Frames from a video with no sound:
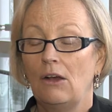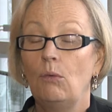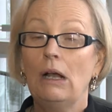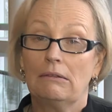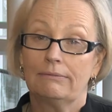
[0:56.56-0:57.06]

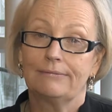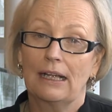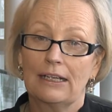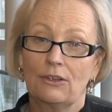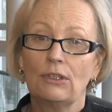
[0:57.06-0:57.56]
Well,
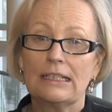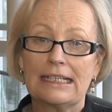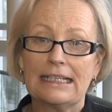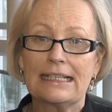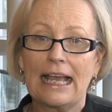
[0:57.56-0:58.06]
I can
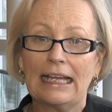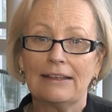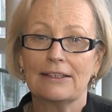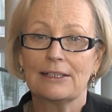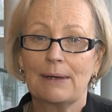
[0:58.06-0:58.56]
honestly say
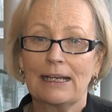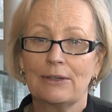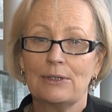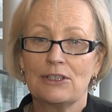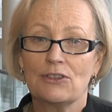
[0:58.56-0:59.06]
that the
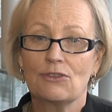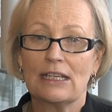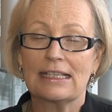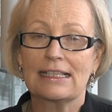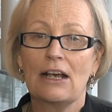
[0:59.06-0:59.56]
tobacco industry
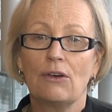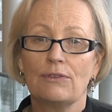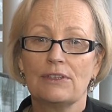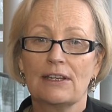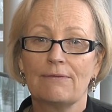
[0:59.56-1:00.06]

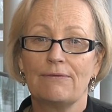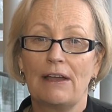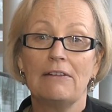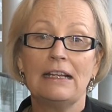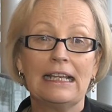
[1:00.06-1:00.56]
itself has done
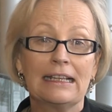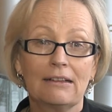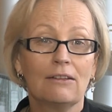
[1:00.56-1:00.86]
very little